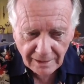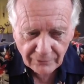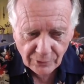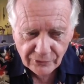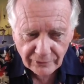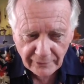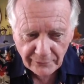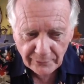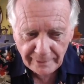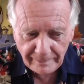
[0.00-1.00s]
Those are the
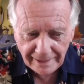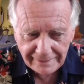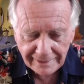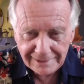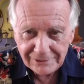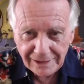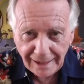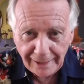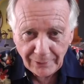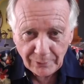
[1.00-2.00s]
three big things that
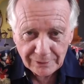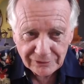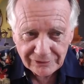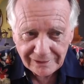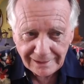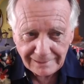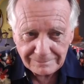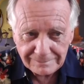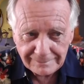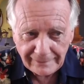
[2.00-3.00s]
I noticed
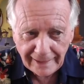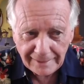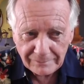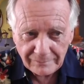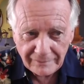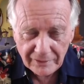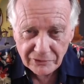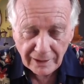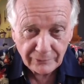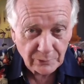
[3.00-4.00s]
that the
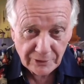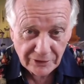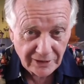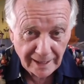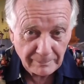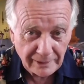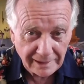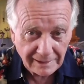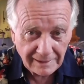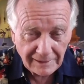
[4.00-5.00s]
shelves were just empty.